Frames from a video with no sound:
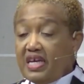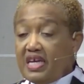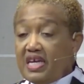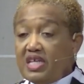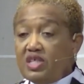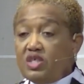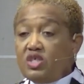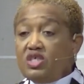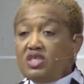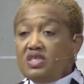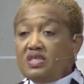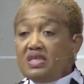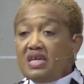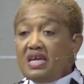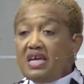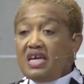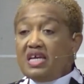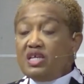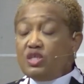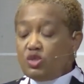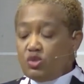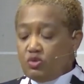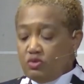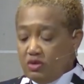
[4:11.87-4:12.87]
Each is
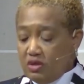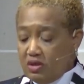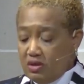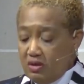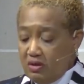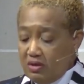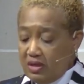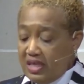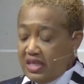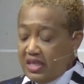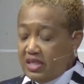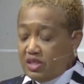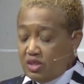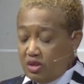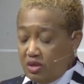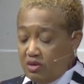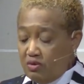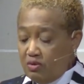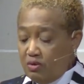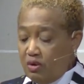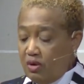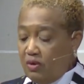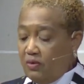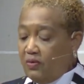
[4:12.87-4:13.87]

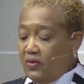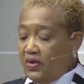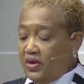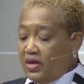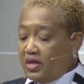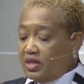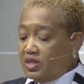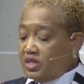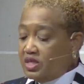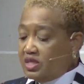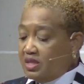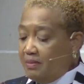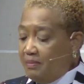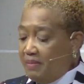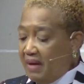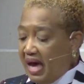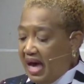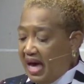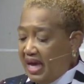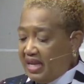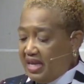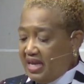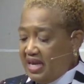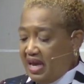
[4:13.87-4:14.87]
integral to the
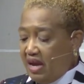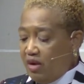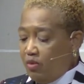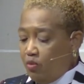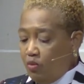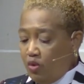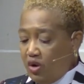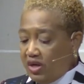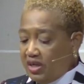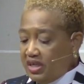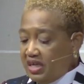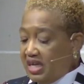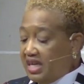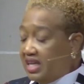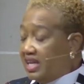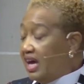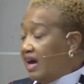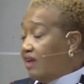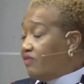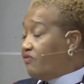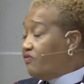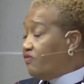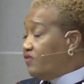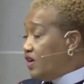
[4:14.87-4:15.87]
body, and one
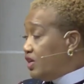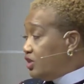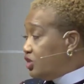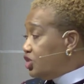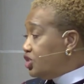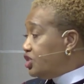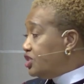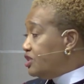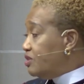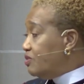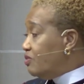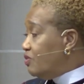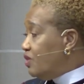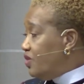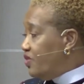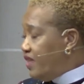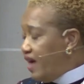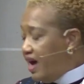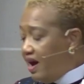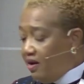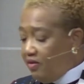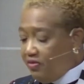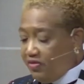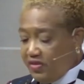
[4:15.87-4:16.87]
cannot function
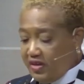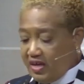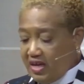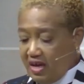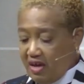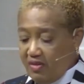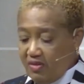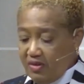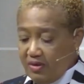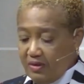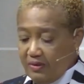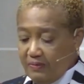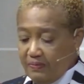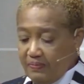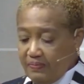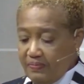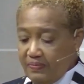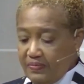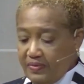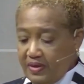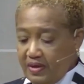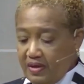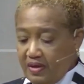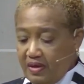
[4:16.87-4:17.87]
without the other.
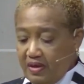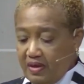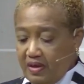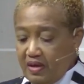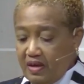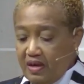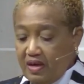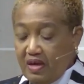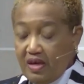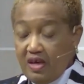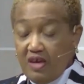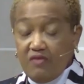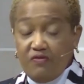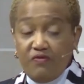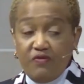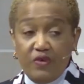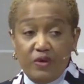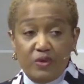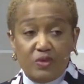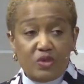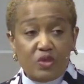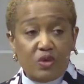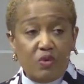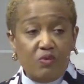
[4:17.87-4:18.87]
In
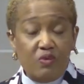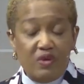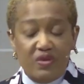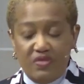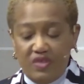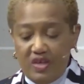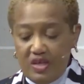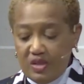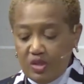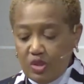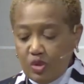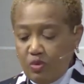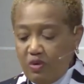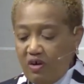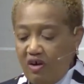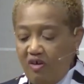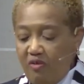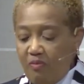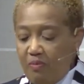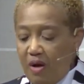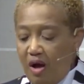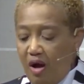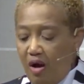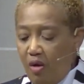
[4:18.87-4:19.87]
1 Corinthians
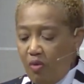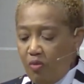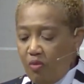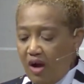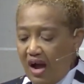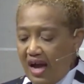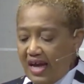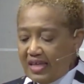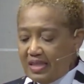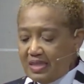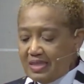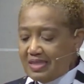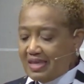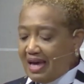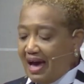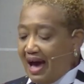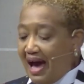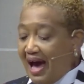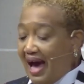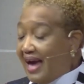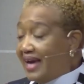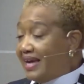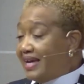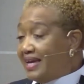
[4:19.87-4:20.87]
12, Paul writes, The
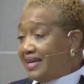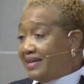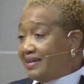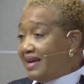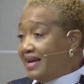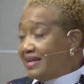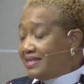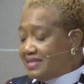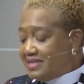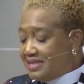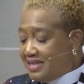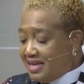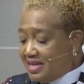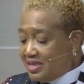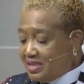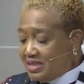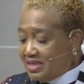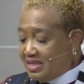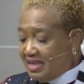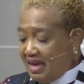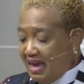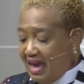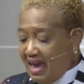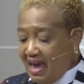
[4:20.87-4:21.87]
eye cannot say
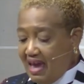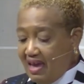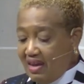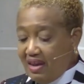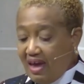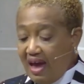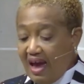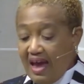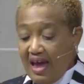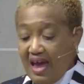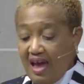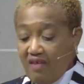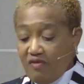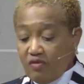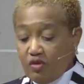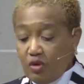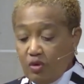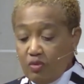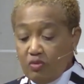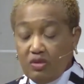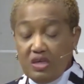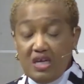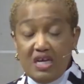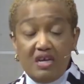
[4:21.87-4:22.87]
to the hand, I have
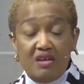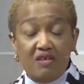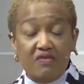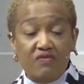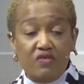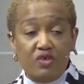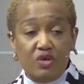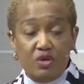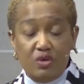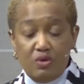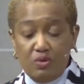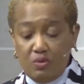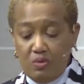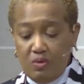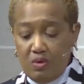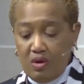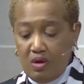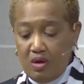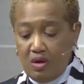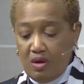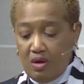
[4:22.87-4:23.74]
no need of you,